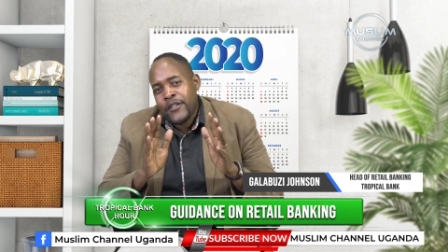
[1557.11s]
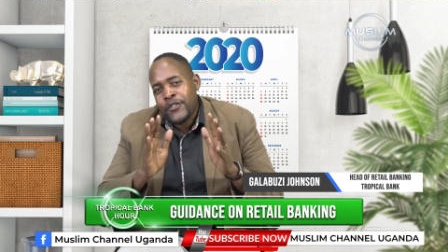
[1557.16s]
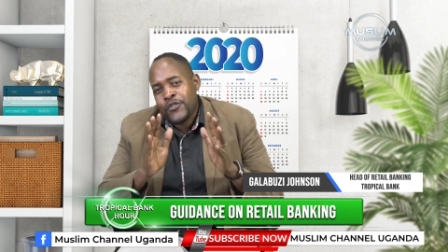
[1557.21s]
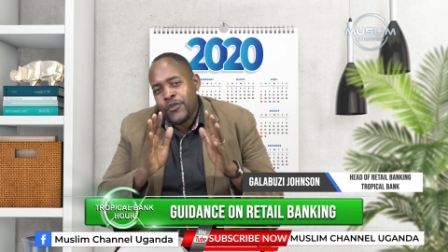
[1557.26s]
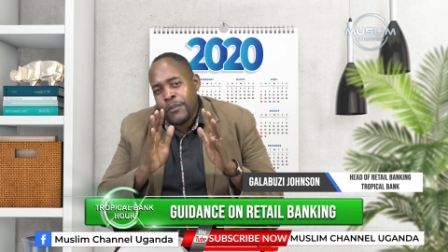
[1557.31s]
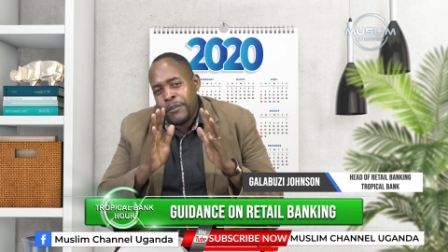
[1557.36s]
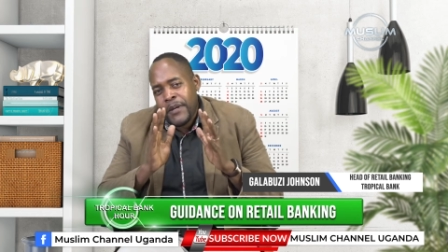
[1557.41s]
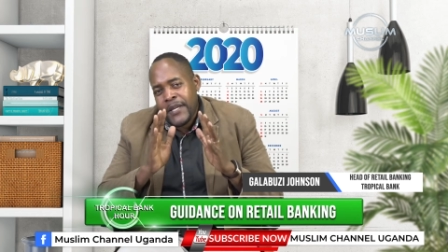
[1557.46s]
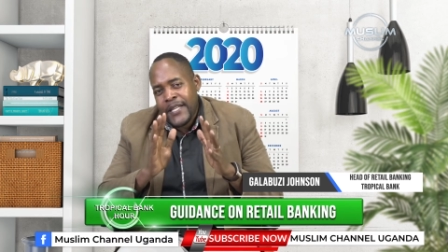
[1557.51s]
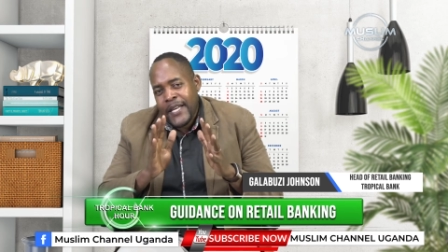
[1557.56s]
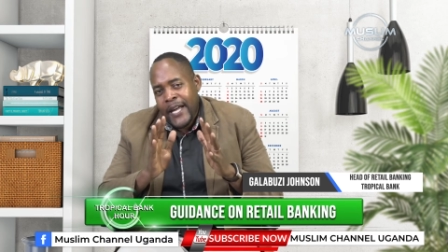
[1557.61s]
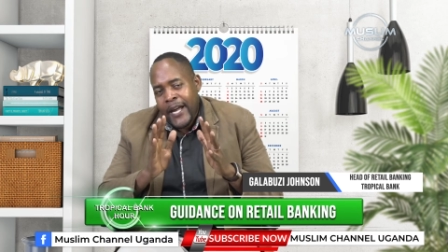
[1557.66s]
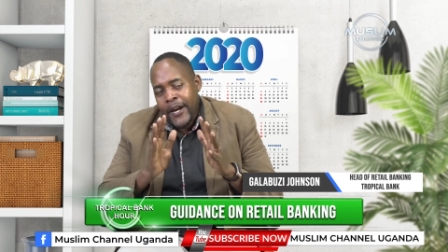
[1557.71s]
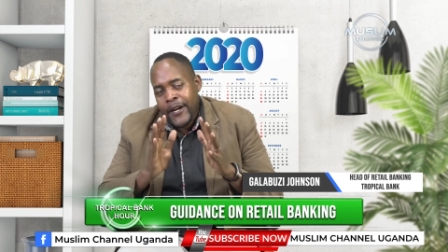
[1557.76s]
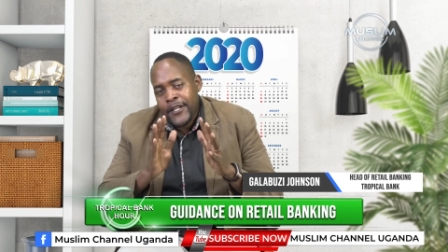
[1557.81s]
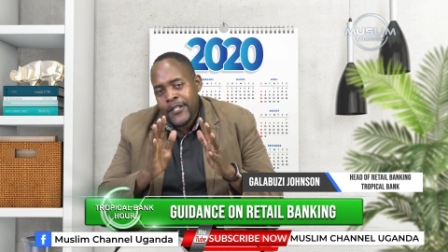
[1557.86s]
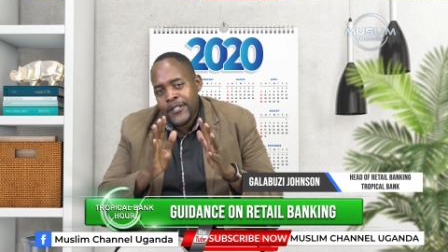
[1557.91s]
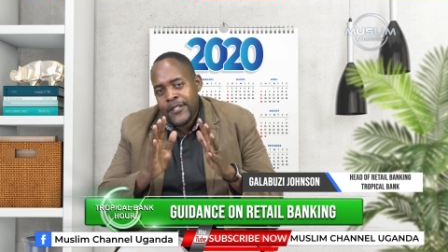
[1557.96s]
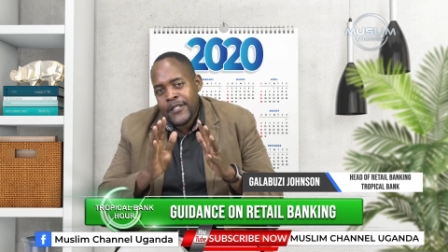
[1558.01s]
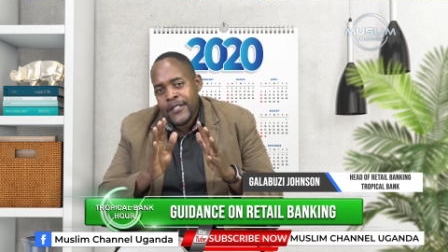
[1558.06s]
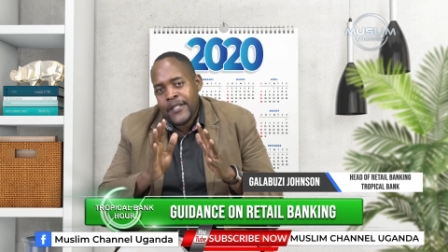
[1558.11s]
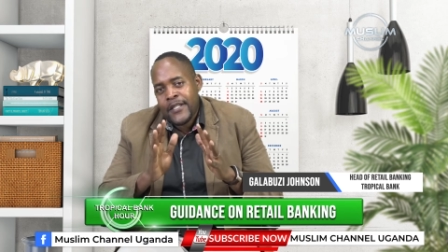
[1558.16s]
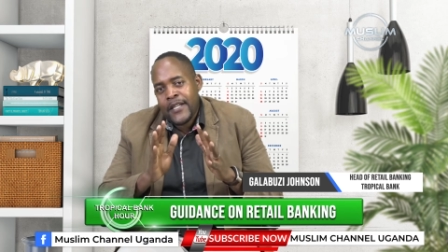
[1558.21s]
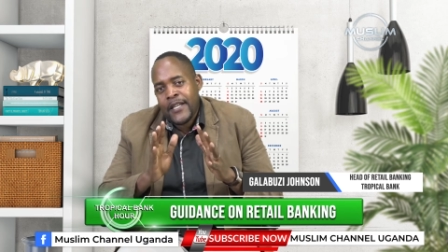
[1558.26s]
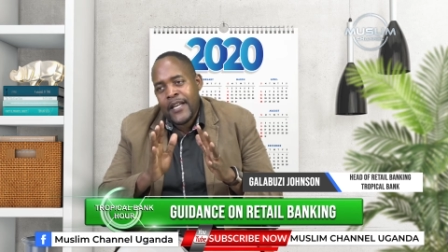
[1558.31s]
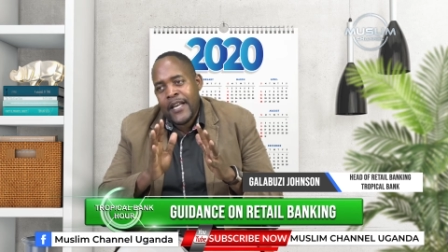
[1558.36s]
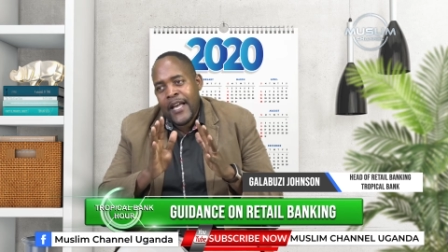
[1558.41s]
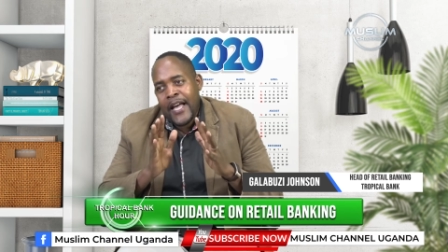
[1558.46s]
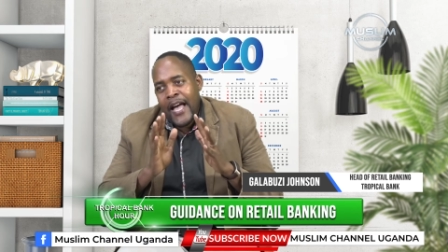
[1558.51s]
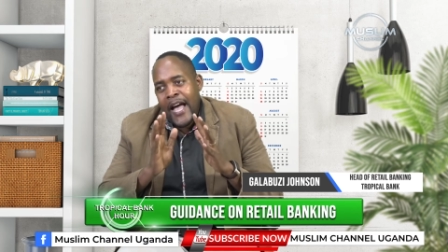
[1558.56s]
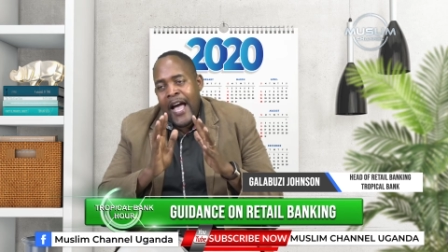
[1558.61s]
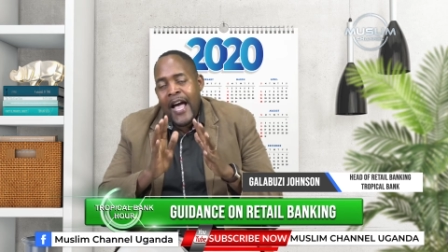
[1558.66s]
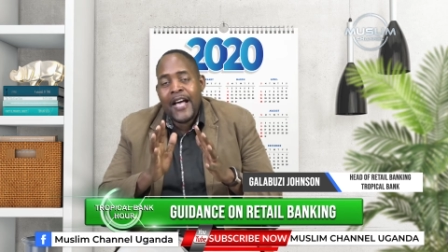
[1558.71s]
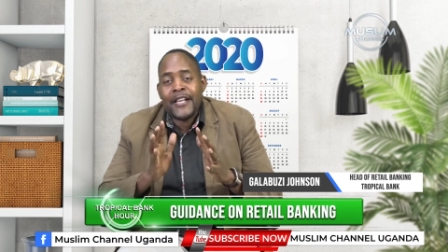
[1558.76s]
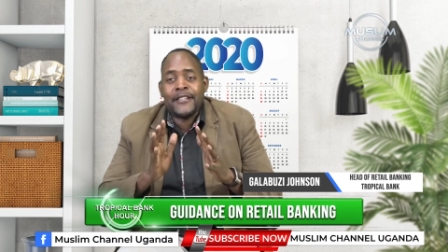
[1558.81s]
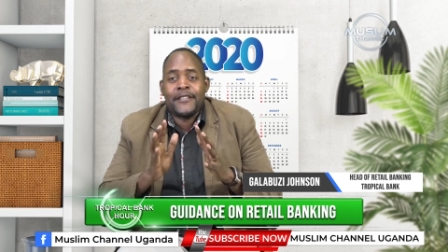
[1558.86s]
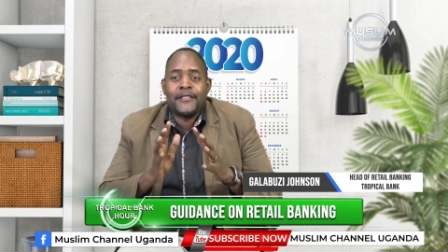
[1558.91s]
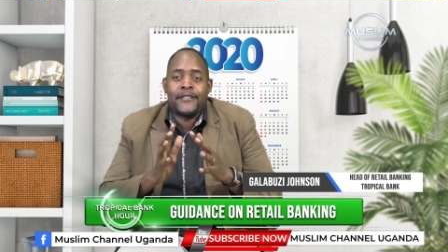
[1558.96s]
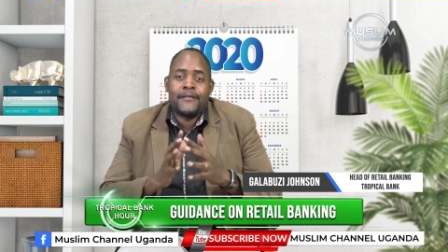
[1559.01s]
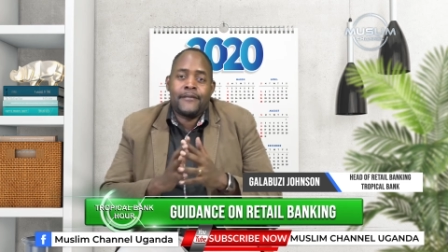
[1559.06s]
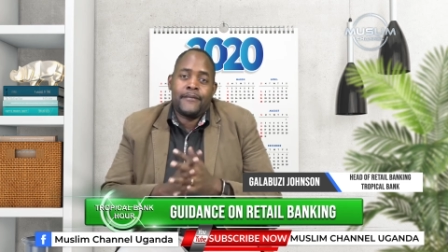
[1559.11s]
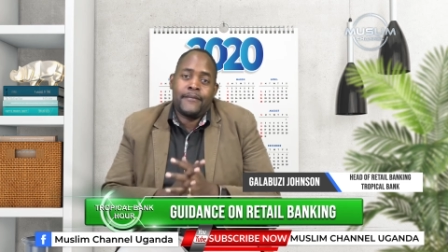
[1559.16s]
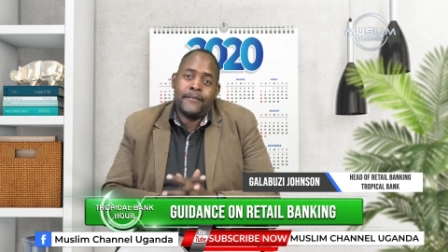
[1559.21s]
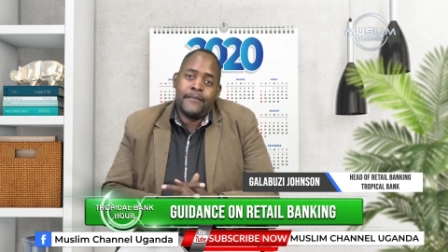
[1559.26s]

to better us as